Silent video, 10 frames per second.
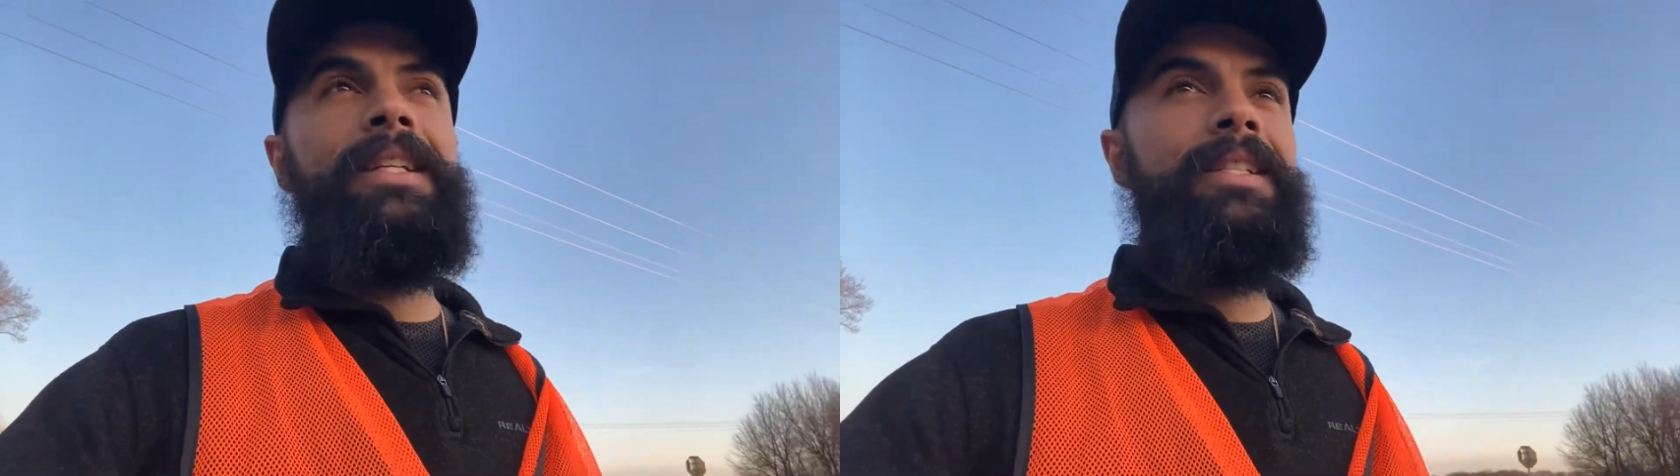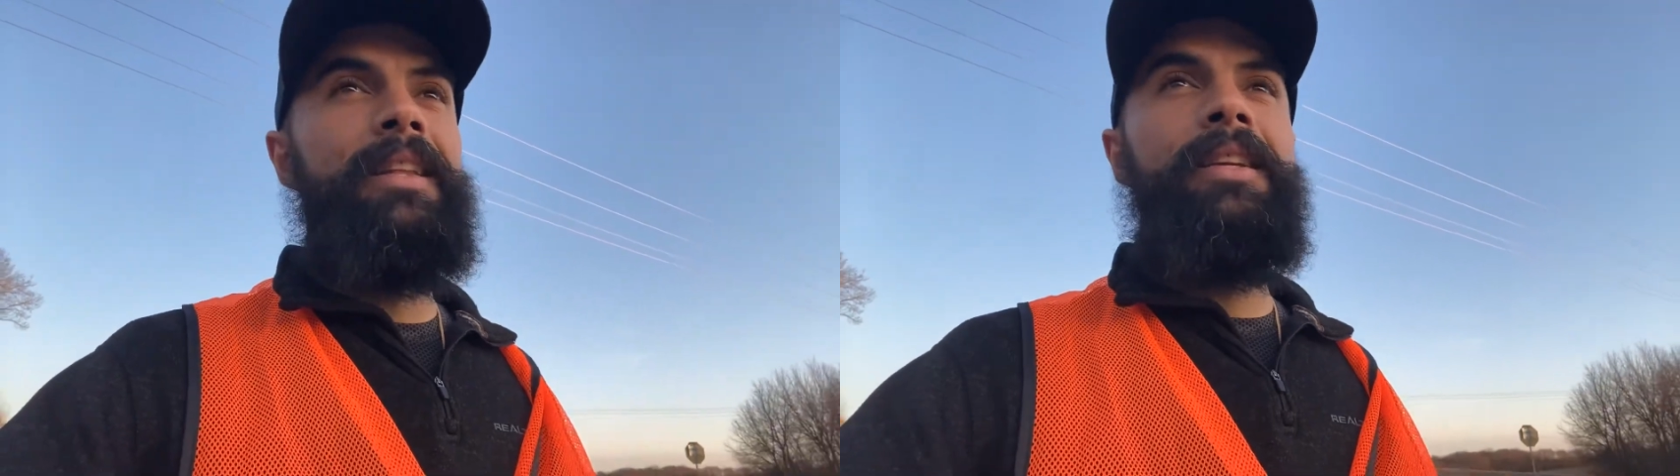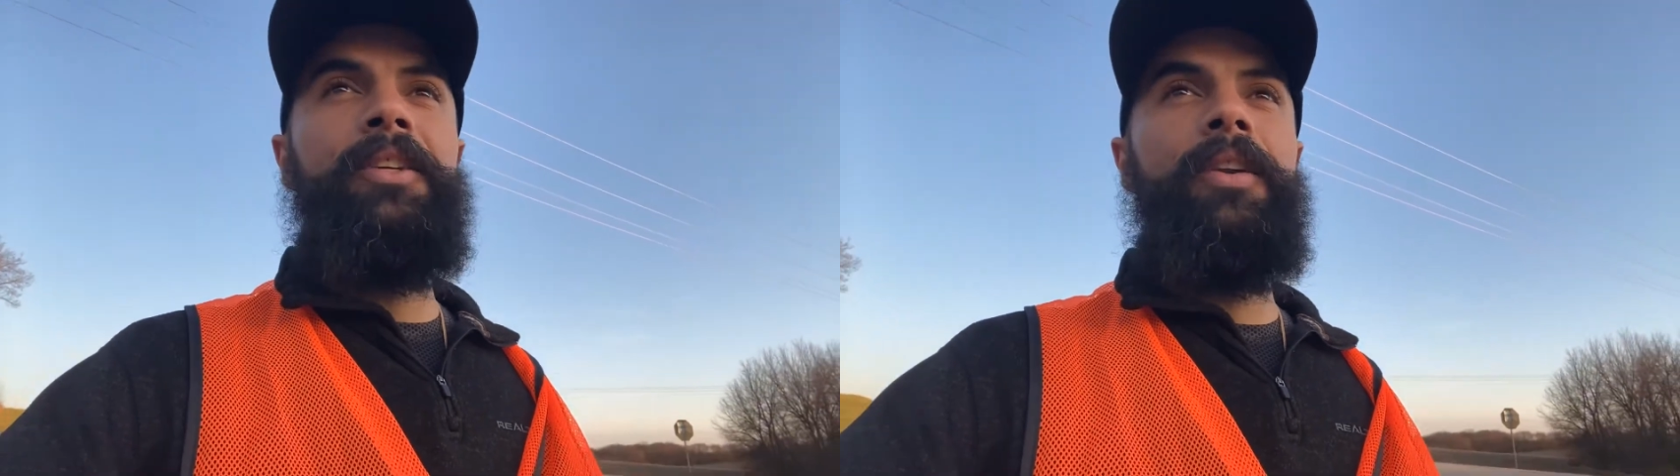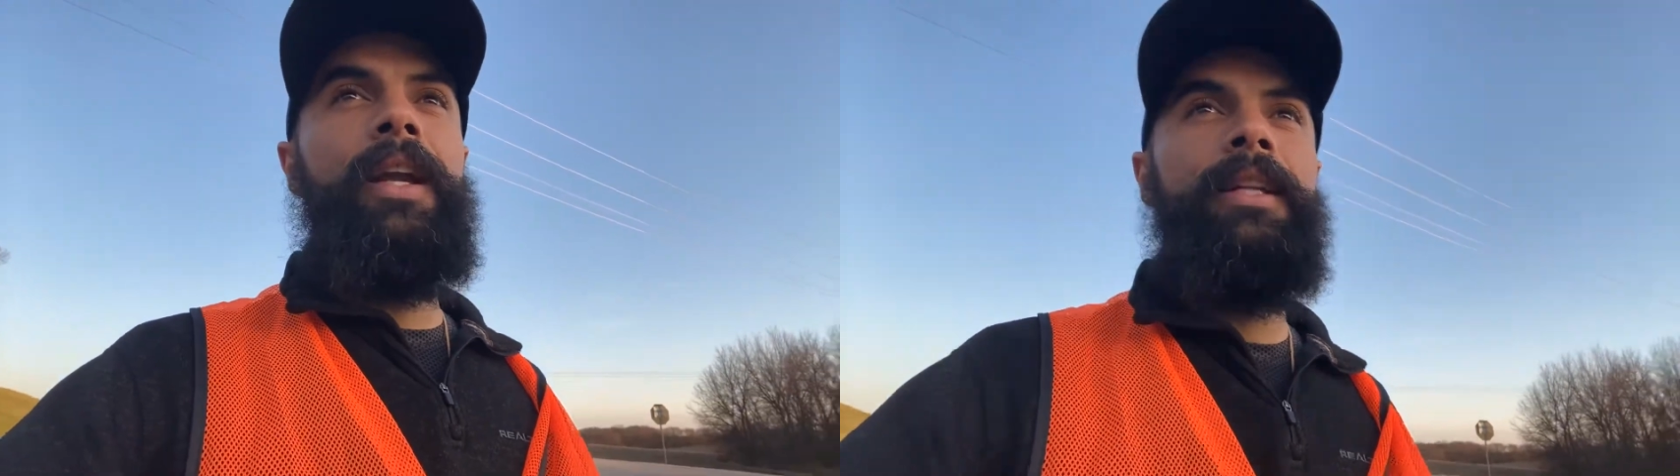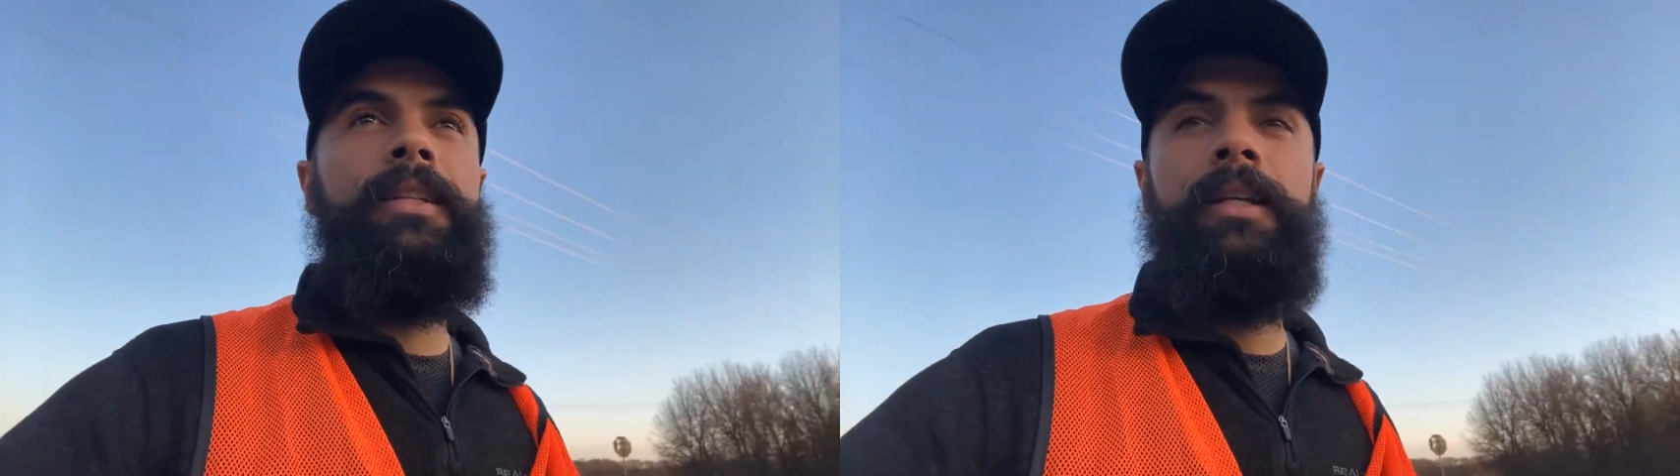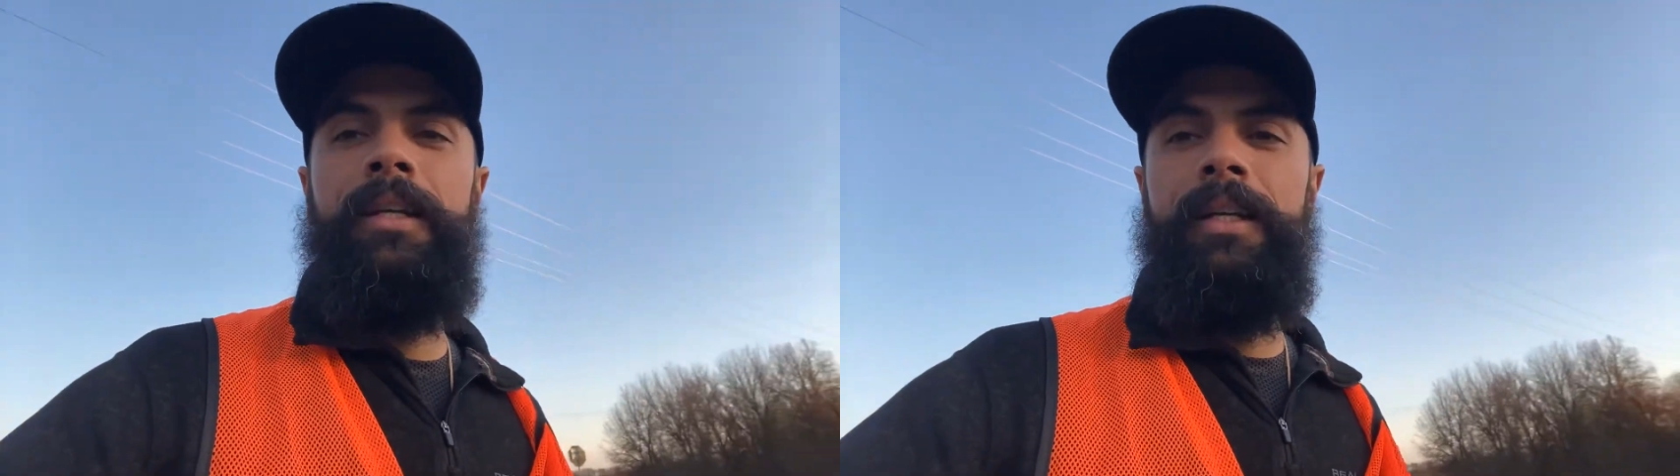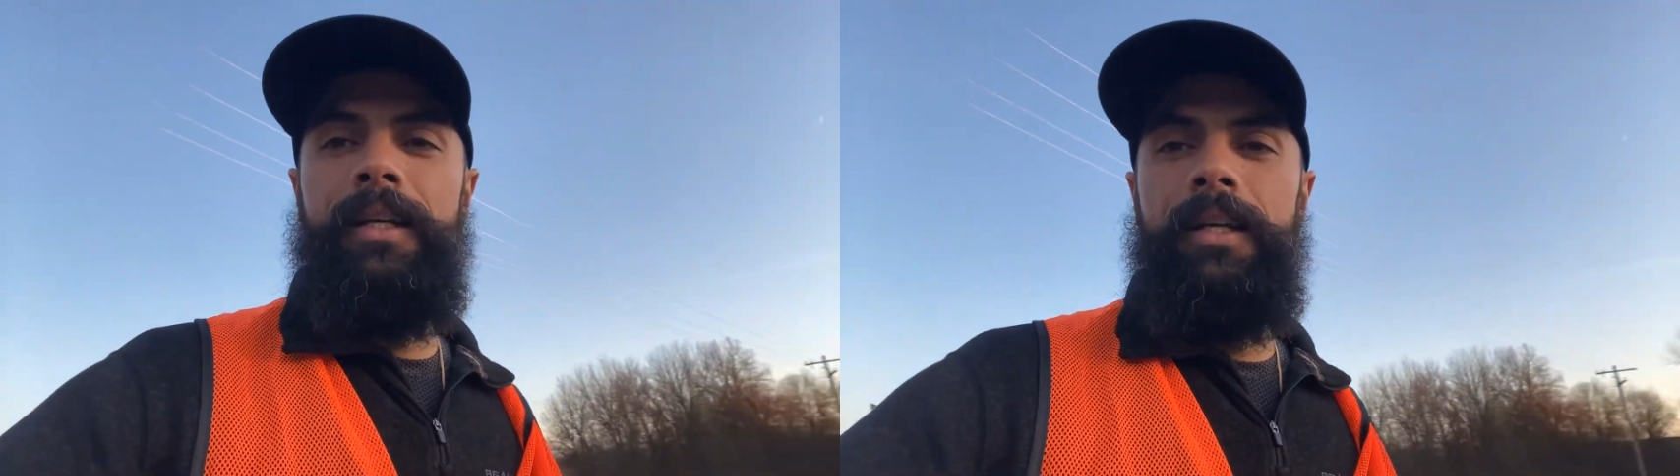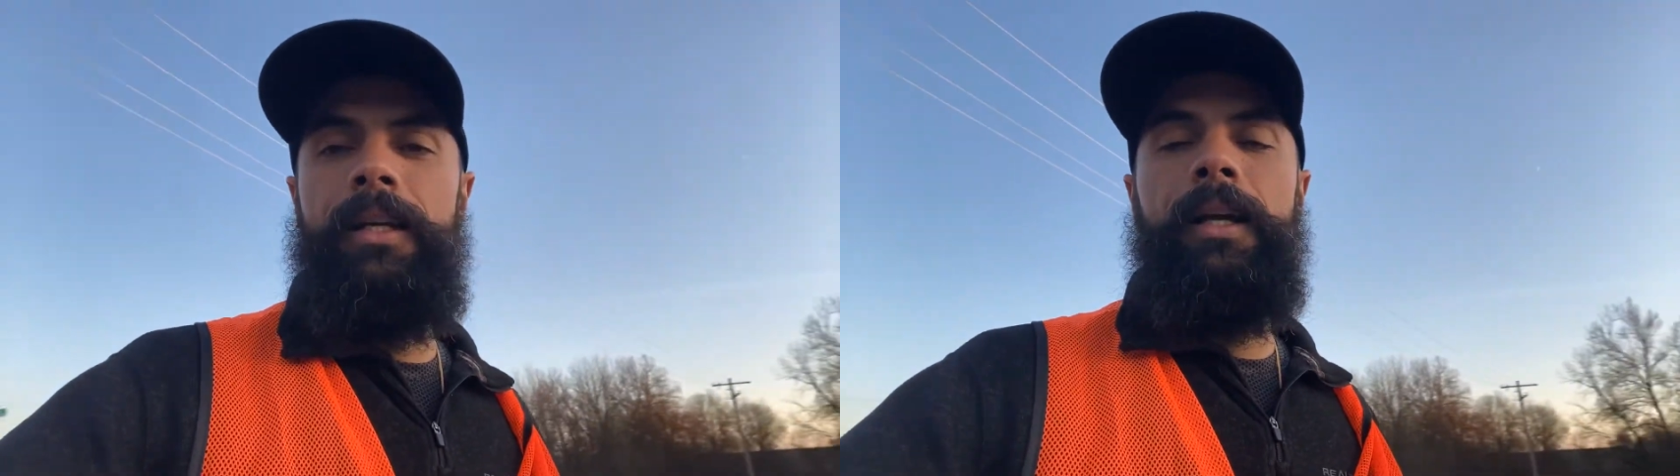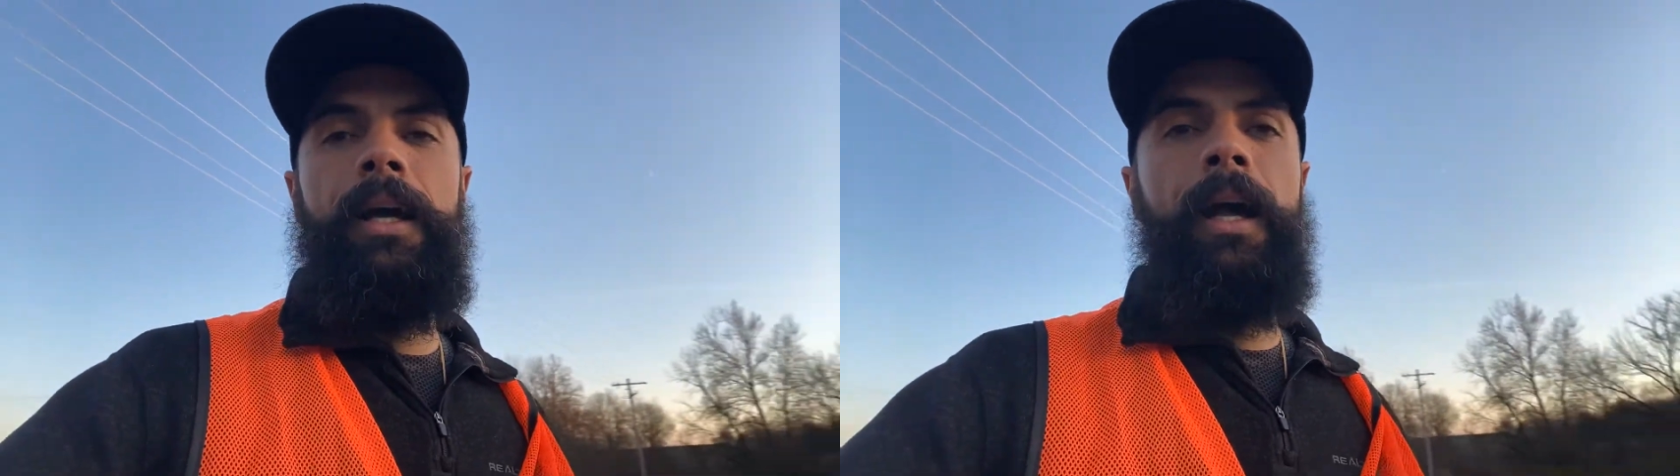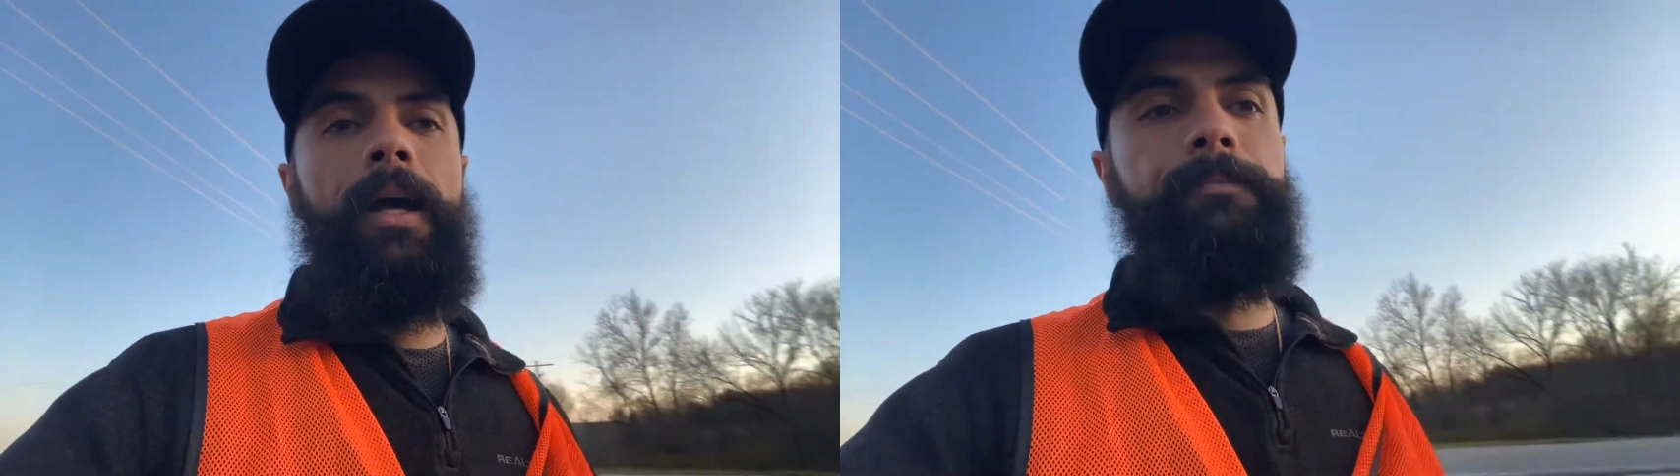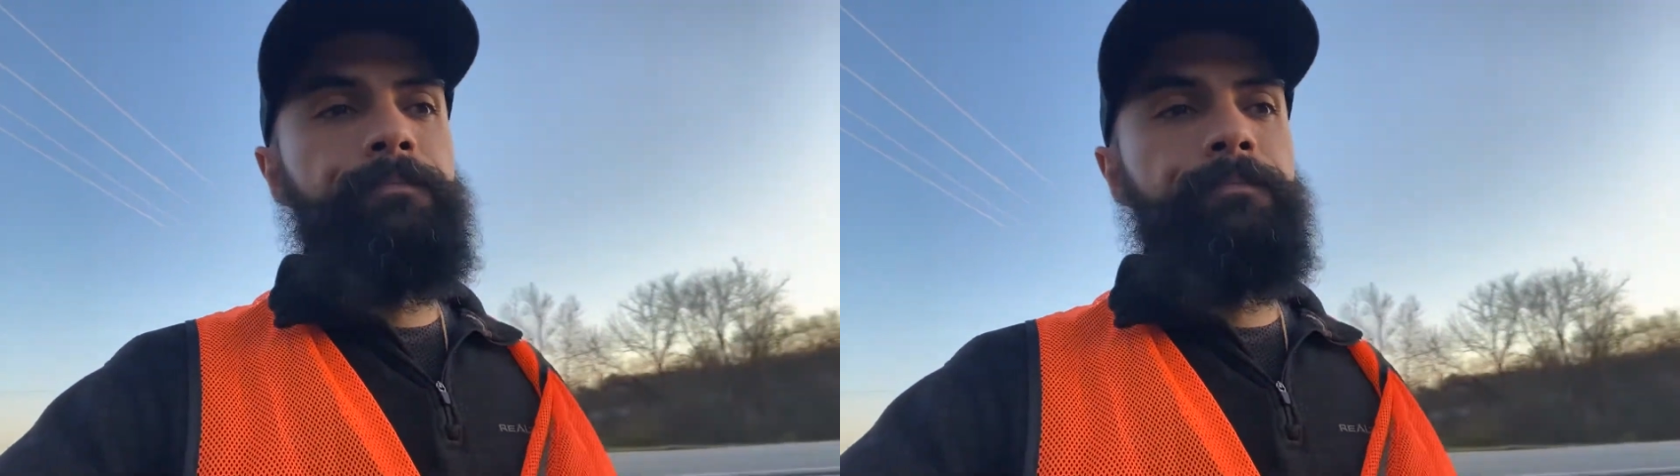It's nothing great. But